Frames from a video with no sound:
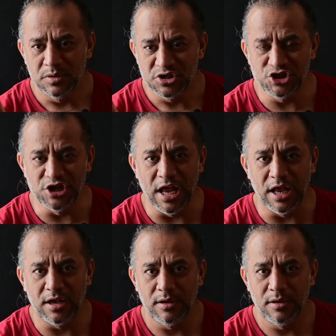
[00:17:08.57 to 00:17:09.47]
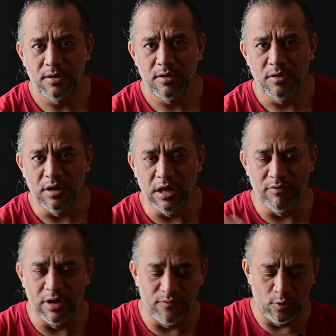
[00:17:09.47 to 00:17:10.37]
shake,
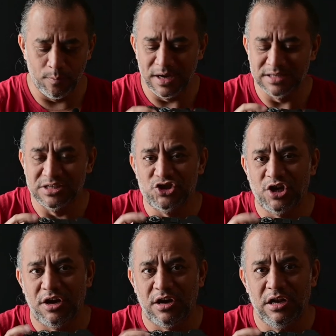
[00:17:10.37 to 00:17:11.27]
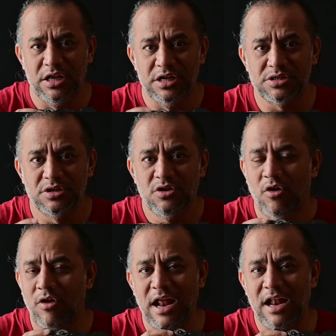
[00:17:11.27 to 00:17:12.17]
even if you press the shutter release
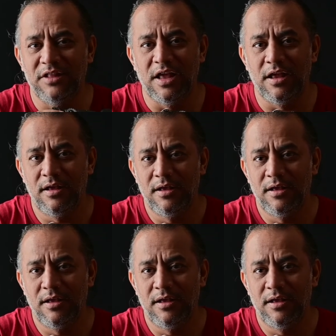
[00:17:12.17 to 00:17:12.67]
or anything,